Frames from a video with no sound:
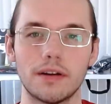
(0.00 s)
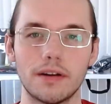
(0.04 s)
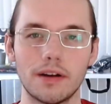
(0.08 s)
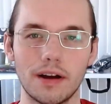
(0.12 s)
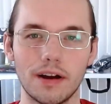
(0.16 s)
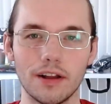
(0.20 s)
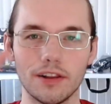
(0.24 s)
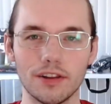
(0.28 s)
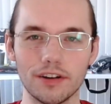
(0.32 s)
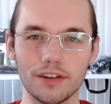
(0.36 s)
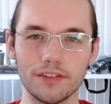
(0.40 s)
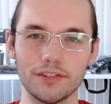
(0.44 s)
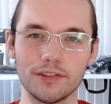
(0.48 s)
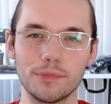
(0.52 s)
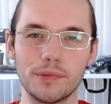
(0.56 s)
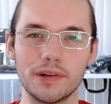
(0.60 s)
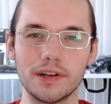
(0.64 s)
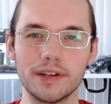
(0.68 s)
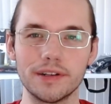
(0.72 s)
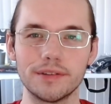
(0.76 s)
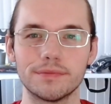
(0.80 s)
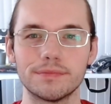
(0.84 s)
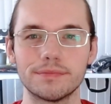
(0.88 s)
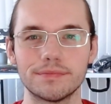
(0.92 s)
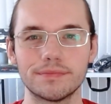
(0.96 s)
Hello
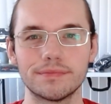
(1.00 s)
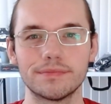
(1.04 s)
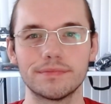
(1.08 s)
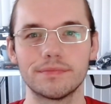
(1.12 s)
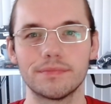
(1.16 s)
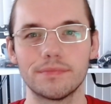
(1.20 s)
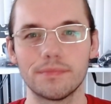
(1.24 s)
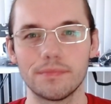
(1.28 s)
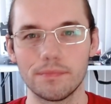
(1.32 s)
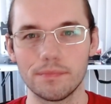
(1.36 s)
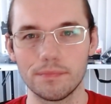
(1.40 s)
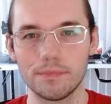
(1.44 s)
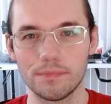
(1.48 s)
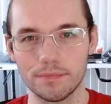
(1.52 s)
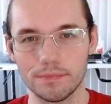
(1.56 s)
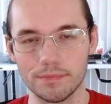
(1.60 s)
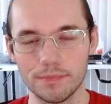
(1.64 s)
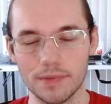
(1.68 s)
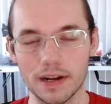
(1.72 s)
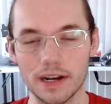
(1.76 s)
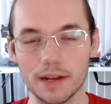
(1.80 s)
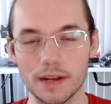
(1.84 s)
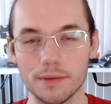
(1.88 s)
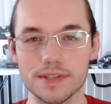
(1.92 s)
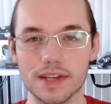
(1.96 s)
everybody,
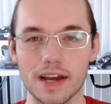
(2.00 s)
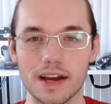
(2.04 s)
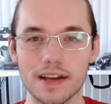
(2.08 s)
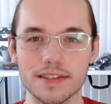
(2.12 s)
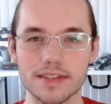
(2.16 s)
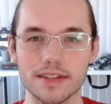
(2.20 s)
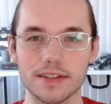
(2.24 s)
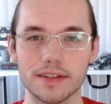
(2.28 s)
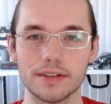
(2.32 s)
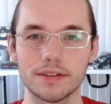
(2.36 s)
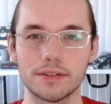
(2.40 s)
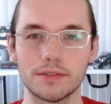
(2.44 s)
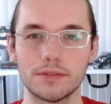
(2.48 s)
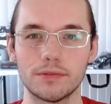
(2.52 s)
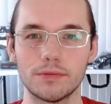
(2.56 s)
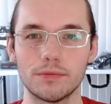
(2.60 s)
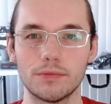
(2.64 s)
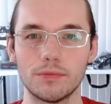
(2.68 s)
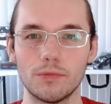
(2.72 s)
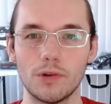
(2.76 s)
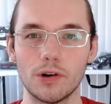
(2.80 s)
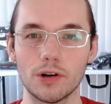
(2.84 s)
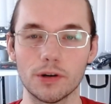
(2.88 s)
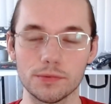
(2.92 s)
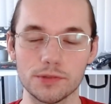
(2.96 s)
my name is Isaac.
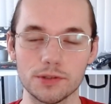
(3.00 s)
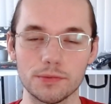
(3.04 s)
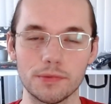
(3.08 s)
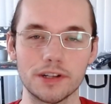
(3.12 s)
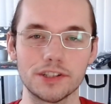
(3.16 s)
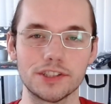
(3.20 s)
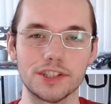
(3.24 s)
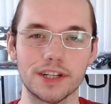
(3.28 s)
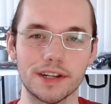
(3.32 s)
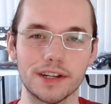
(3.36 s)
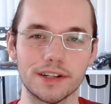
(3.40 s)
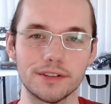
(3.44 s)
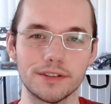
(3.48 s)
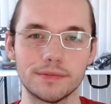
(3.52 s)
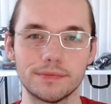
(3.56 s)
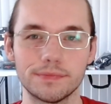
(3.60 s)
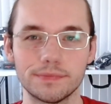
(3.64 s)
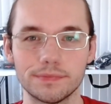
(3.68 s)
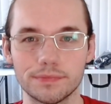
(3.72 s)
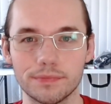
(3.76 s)
Welcome to my channel.